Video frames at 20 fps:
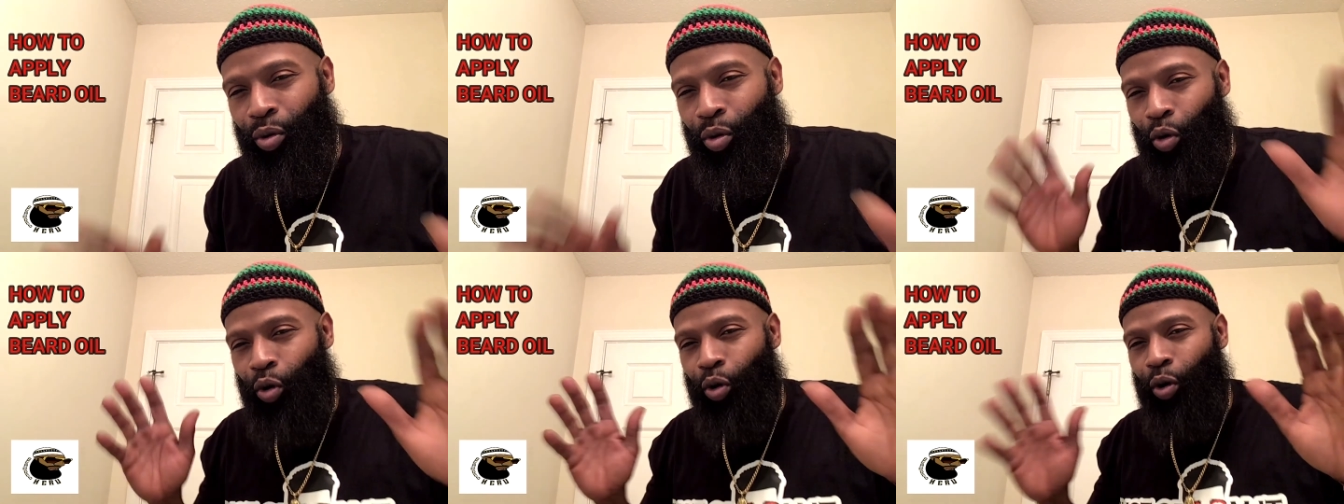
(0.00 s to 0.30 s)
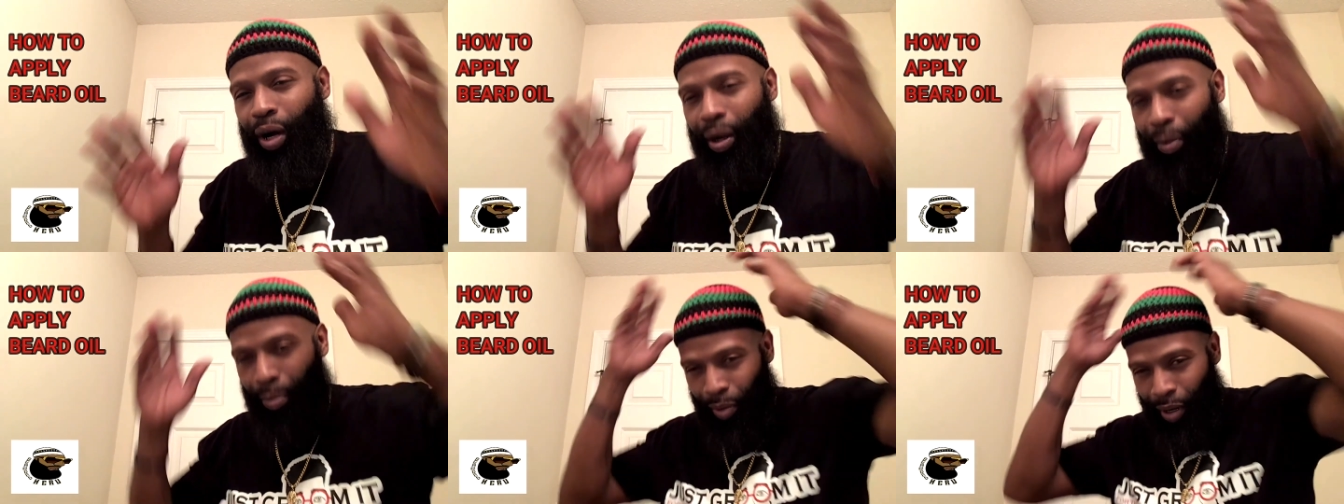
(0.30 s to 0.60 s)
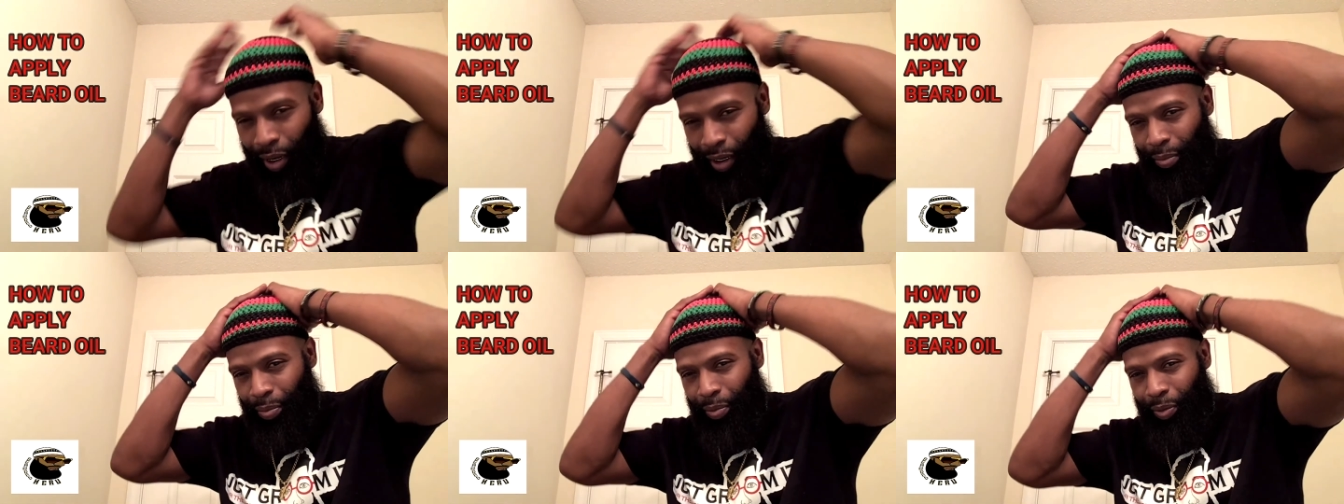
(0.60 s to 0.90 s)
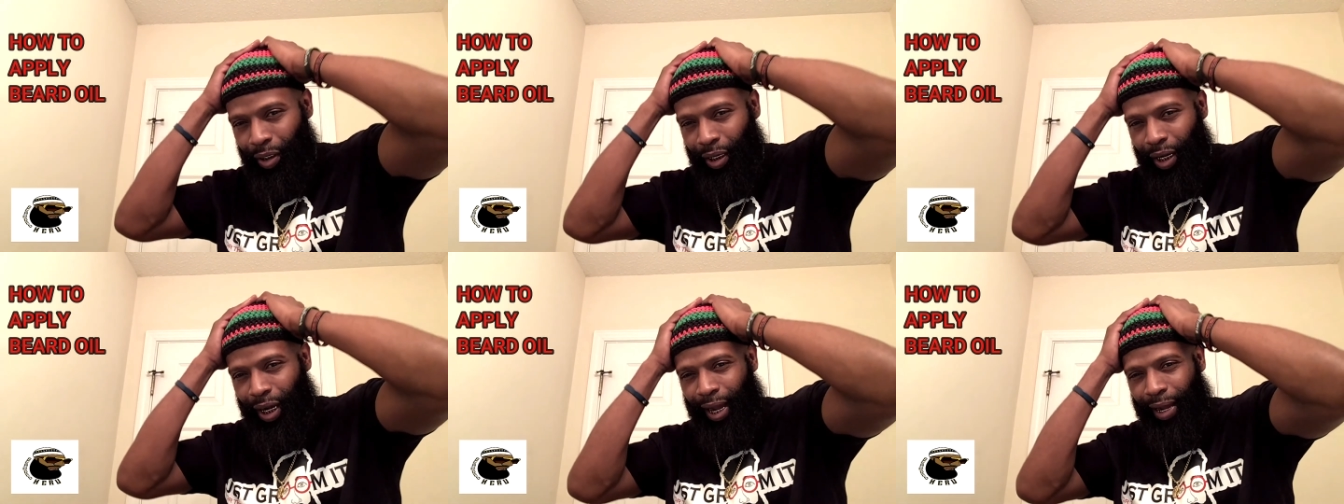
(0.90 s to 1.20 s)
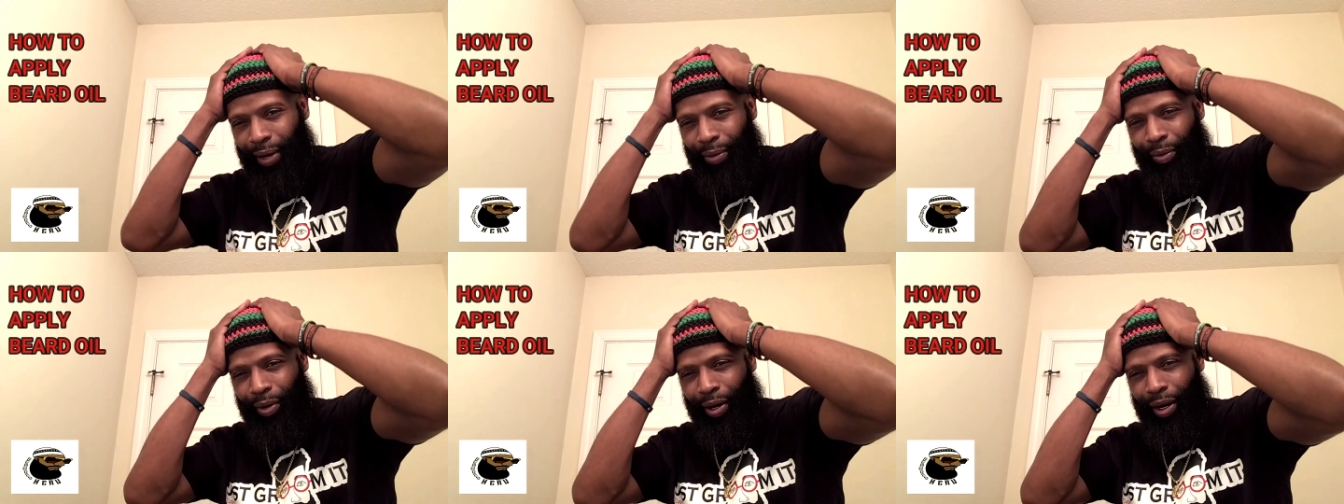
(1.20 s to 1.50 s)
or I probably put a
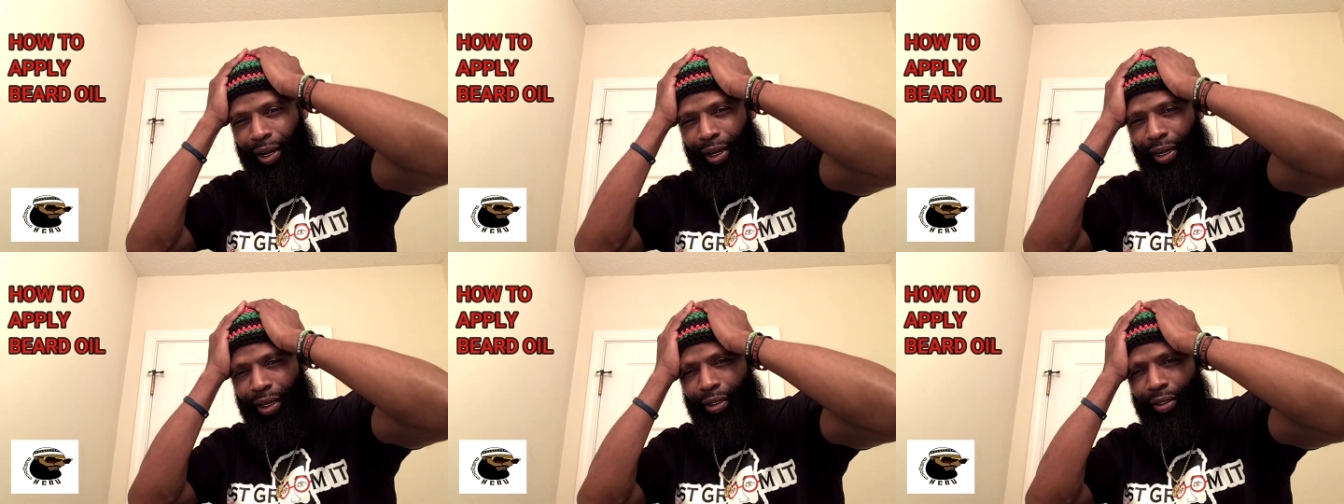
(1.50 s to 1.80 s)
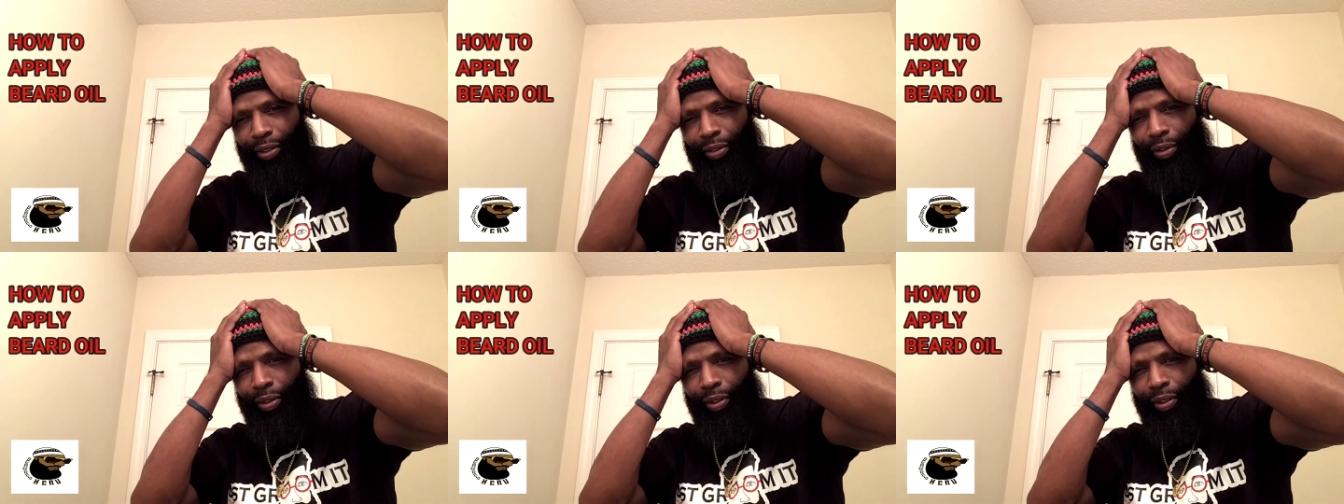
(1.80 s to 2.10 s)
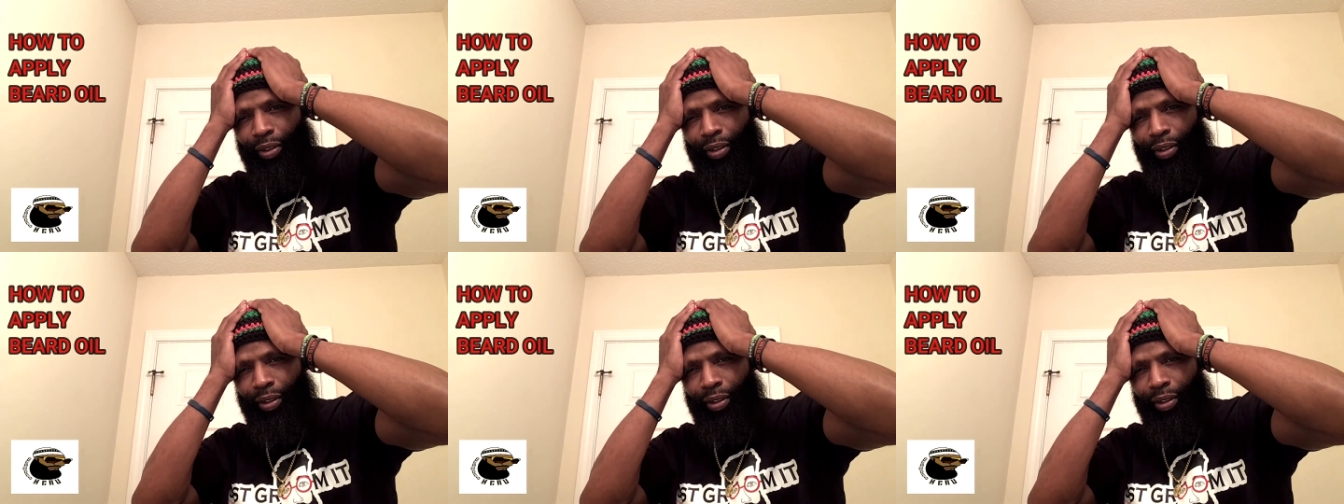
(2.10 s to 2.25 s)
hot rag on it,